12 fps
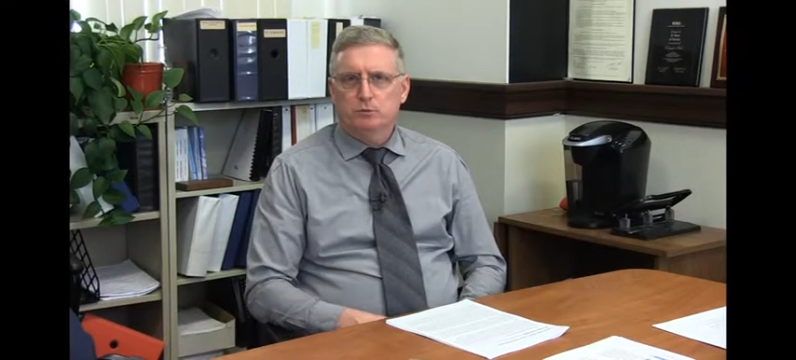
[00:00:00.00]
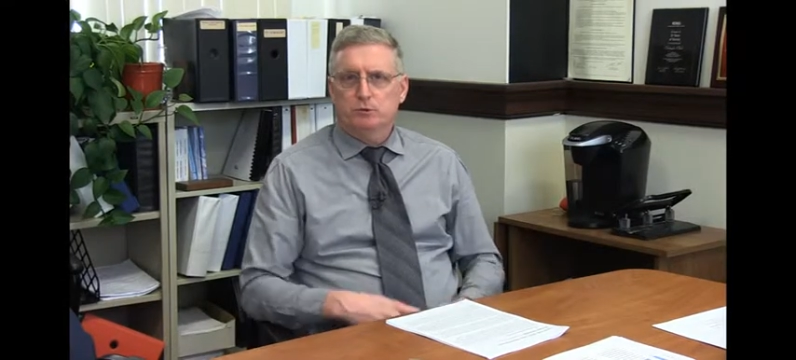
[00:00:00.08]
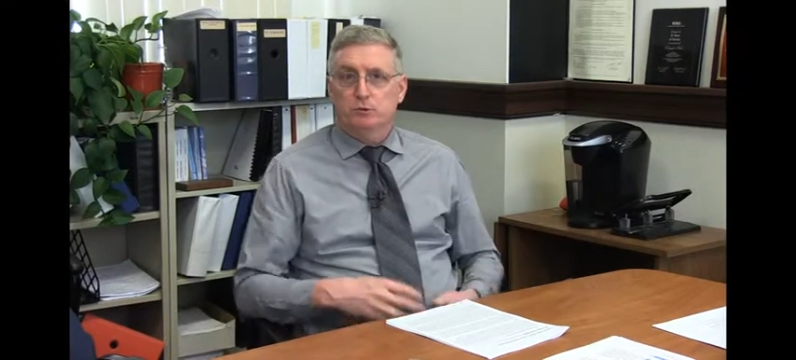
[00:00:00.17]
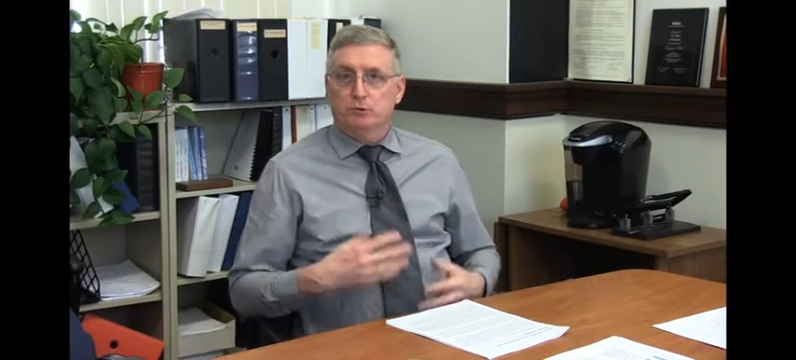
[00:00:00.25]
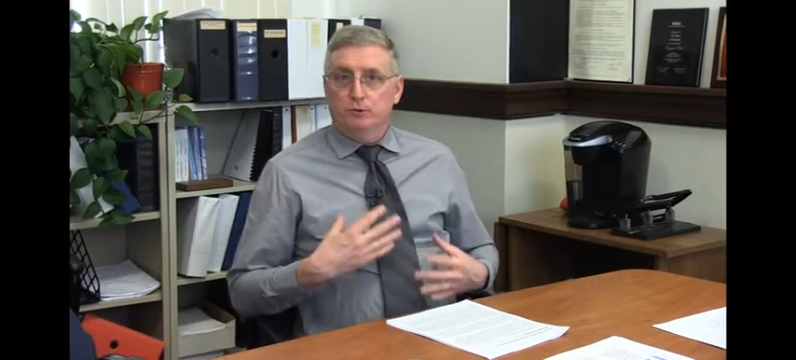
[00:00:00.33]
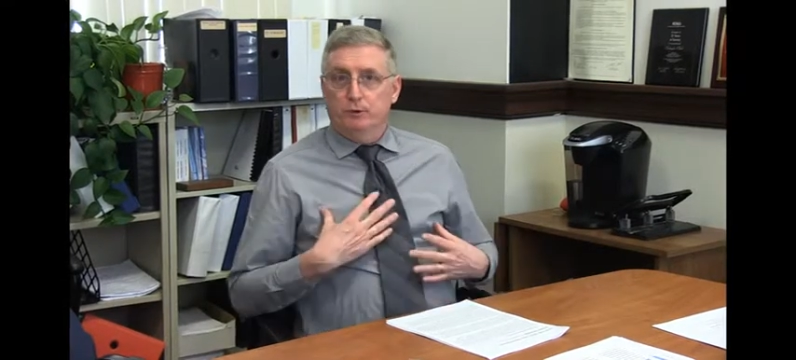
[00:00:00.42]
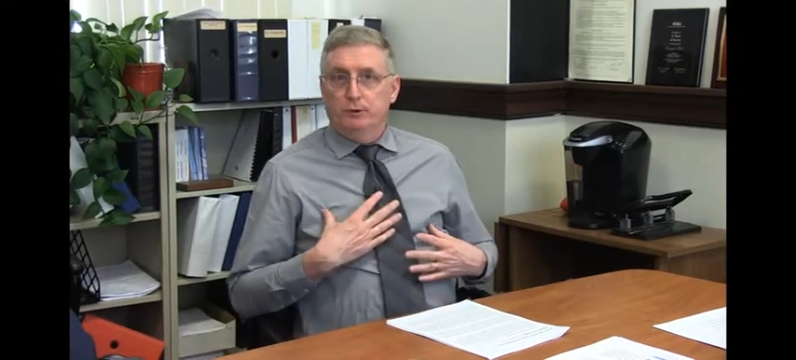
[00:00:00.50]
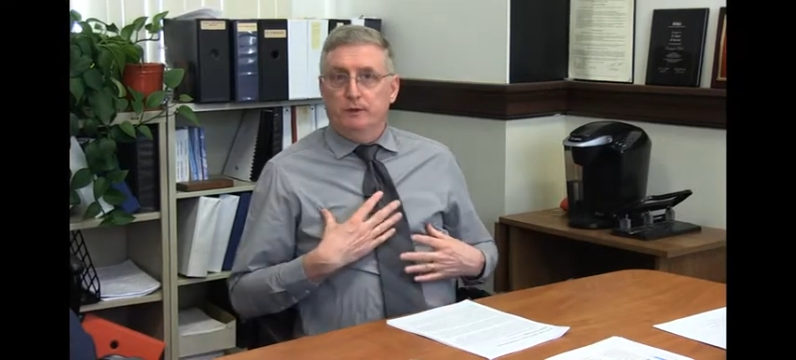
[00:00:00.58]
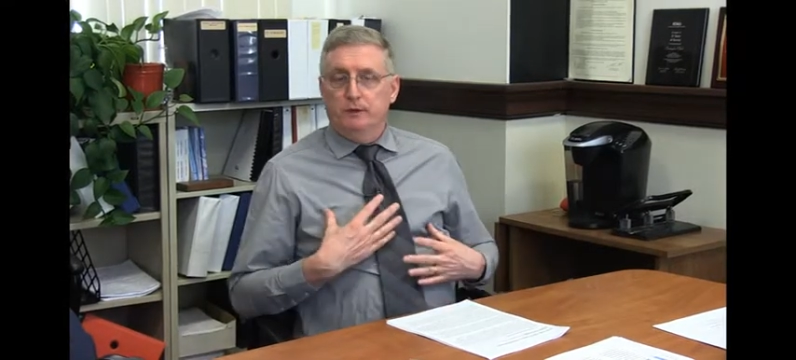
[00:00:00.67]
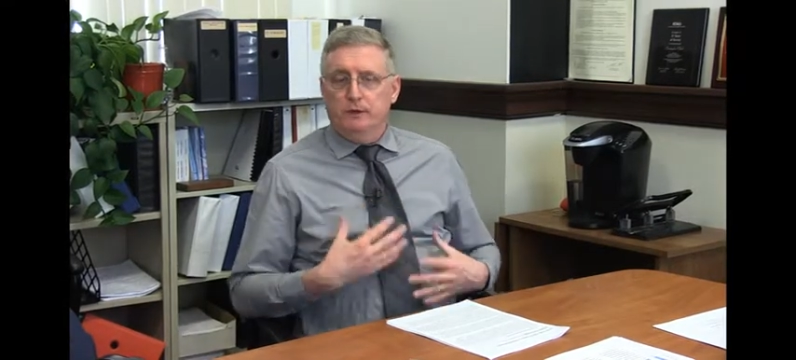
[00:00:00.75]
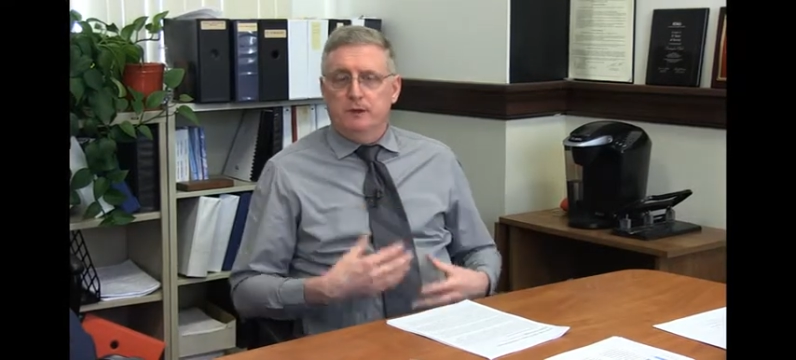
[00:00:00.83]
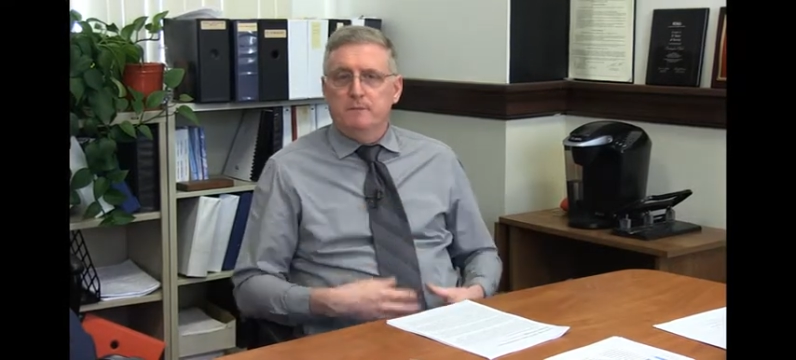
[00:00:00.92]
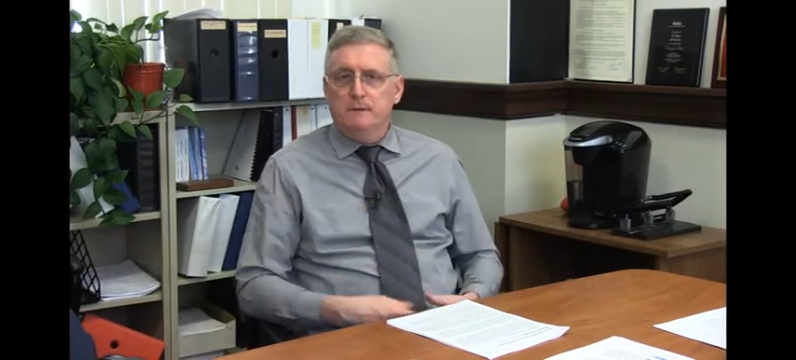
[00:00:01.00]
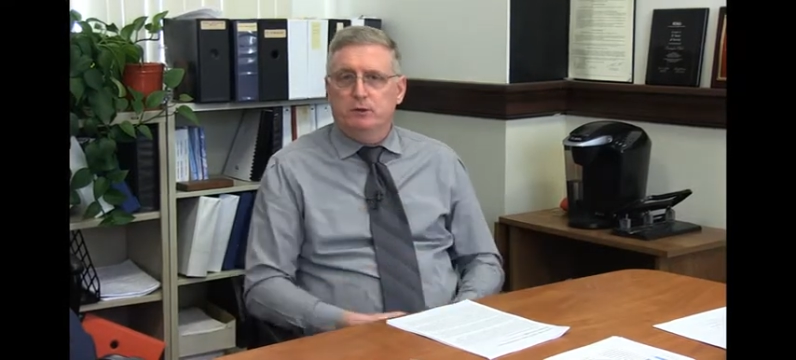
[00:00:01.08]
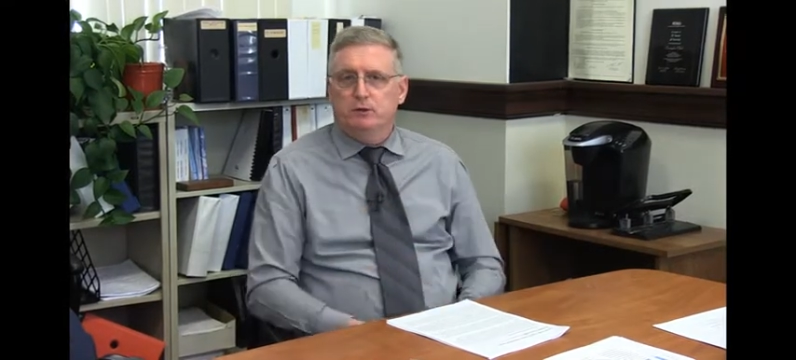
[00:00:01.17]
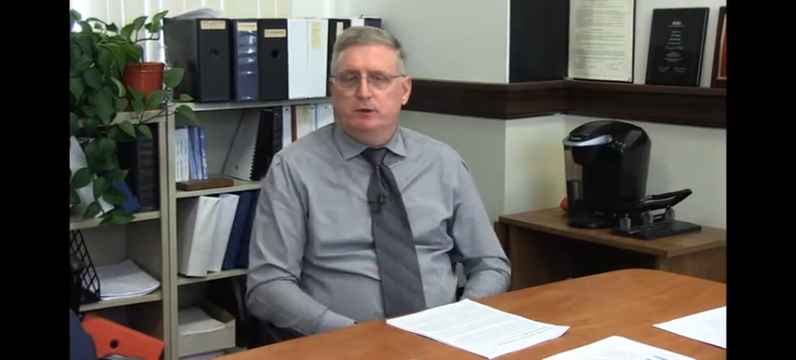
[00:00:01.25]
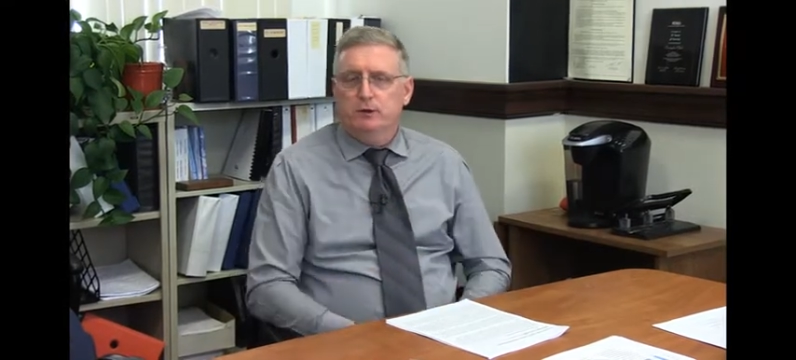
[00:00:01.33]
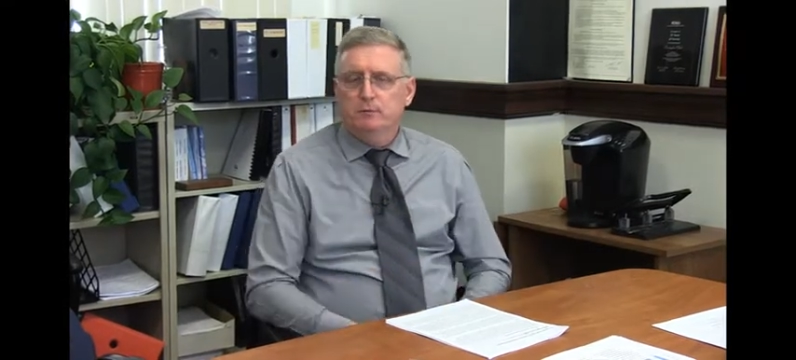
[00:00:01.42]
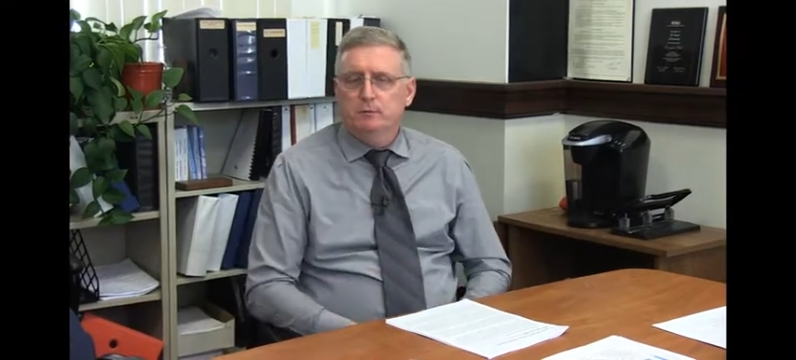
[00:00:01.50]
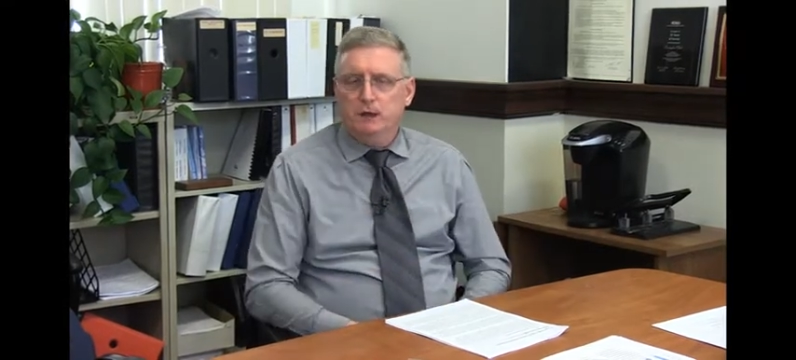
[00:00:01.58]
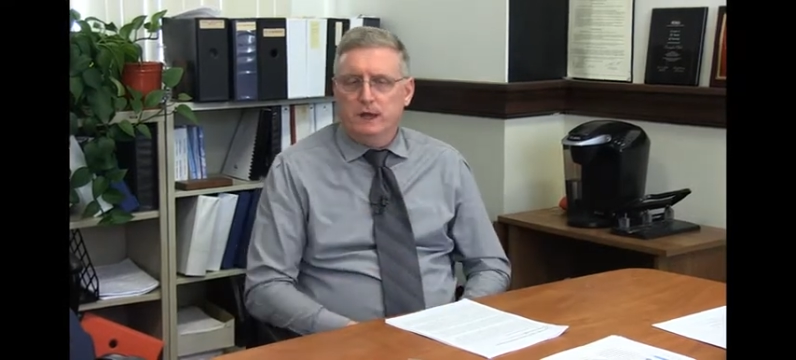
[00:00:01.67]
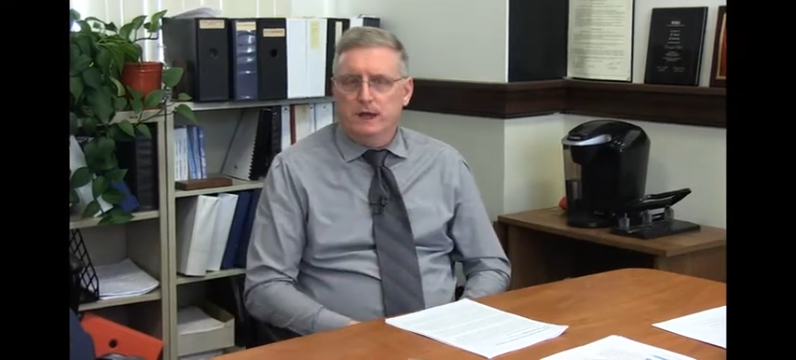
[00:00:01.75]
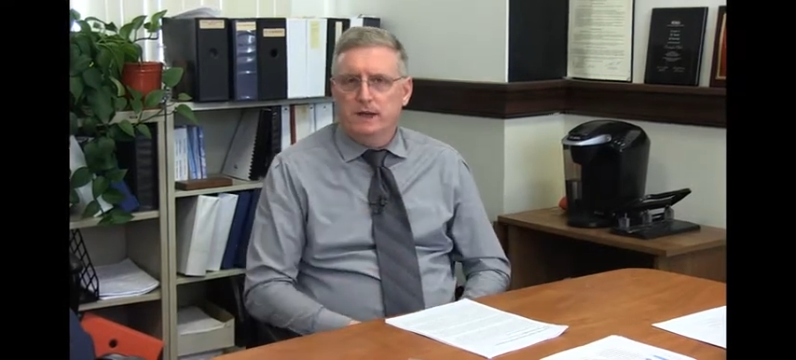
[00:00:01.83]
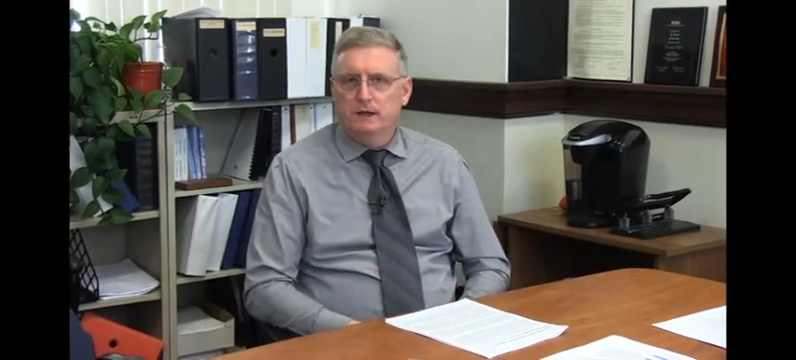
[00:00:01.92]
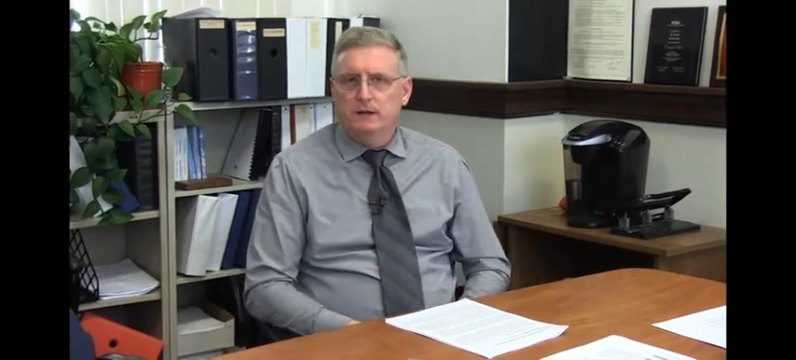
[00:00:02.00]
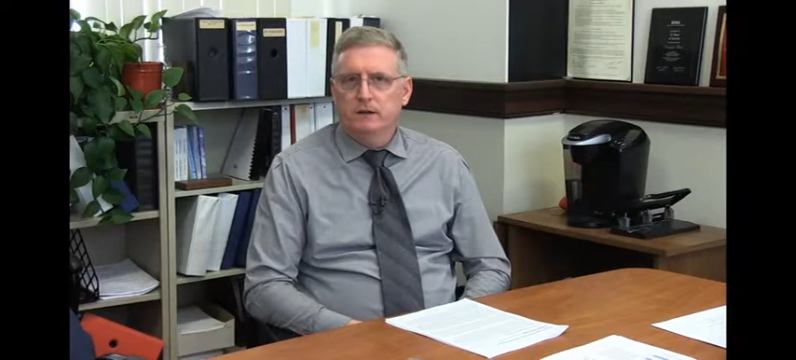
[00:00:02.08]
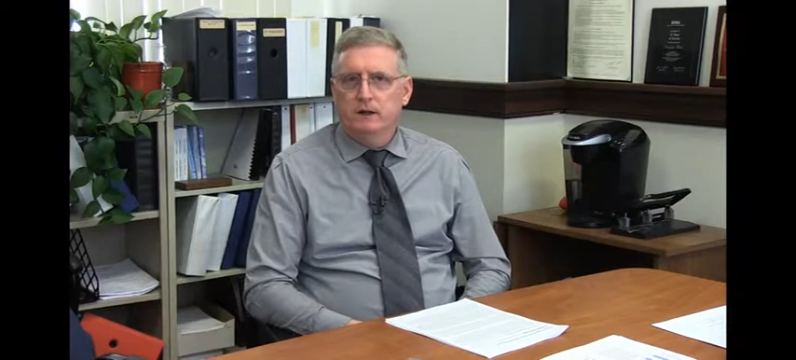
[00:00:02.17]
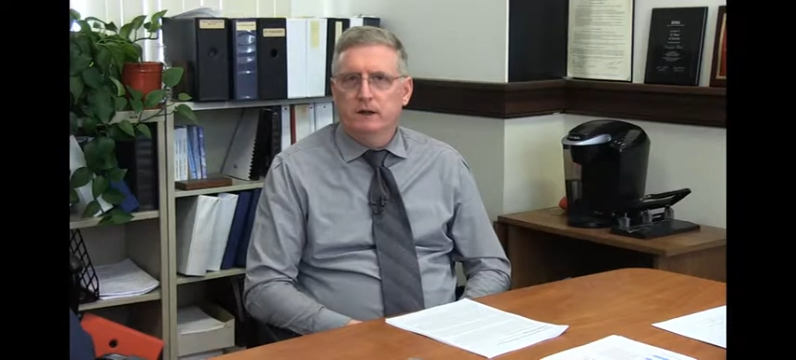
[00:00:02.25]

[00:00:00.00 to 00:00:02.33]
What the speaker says: which is really the administrative plan